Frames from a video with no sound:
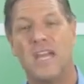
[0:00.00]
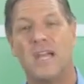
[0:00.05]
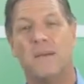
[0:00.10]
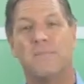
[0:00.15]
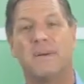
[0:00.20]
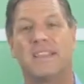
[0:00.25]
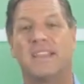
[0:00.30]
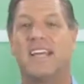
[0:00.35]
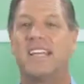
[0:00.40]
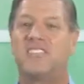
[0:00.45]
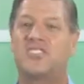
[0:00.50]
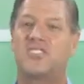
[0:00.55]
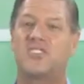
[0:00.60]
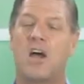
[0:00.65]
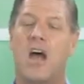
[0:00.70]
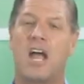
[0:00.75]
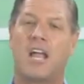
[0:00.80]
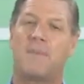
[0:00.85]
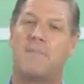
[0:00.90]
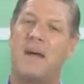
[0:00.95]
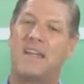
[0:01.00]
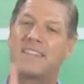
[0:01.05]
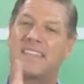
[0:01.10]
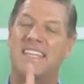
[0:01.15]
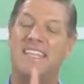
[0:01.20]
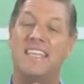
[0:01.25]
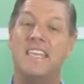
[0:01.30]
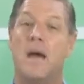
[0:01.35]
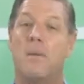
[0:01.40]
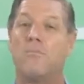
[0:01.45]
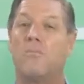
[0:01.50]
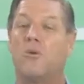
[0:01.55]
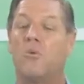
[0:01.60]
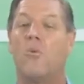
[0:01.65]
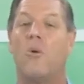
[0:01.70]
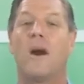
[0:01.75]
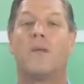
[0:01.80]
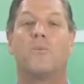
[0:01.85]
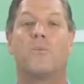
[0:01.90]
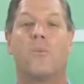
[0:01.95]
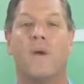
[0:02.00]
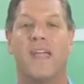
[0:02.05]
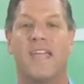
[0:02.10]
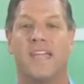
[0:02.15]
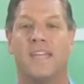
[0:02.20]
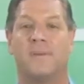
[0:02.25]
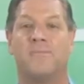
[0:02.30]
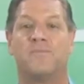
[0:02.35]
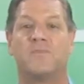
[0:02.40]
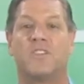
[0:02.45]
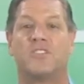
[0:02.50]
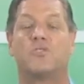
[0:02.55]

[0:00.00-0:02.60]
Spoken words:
But let's talk about the number 1 way